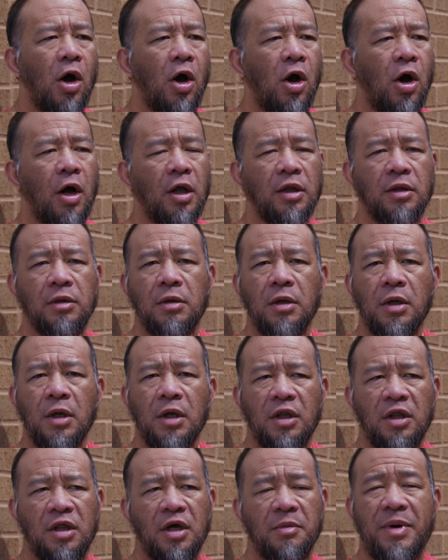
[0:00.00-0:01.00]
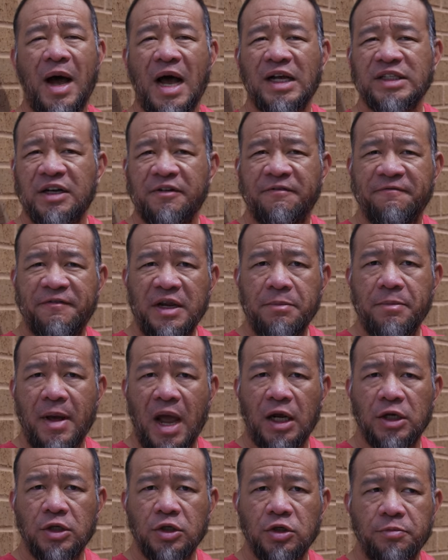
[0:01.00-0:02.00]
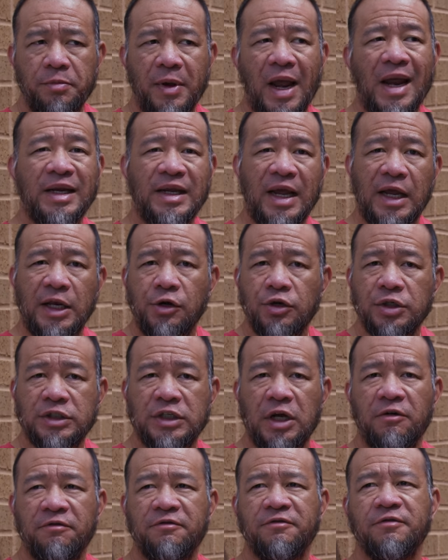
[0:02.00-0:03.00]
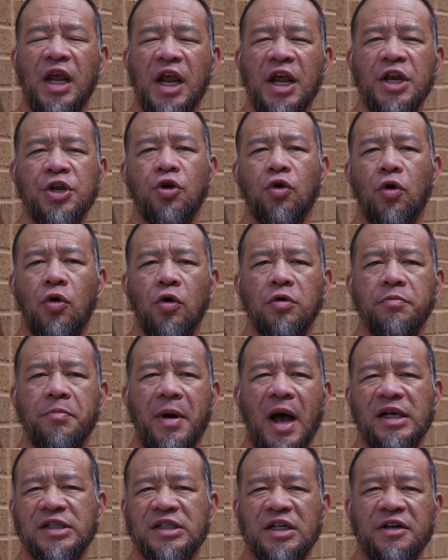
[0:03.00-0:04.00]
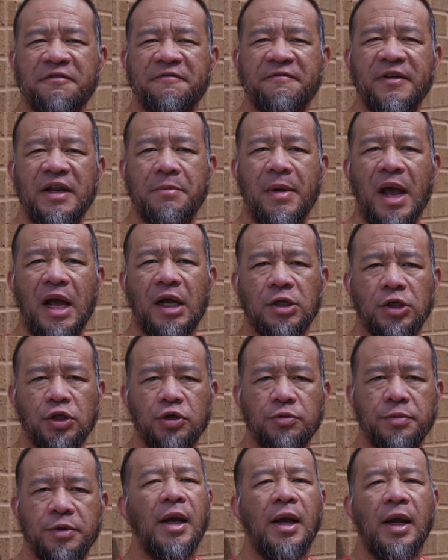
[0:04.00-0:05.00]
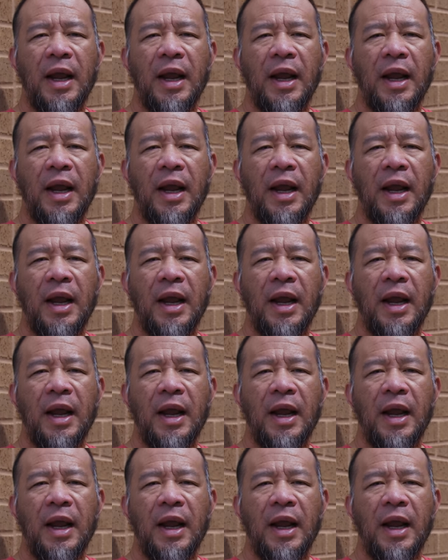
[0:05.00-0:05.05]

on the positive feedback loop and get yourself in your own positive feedback loop.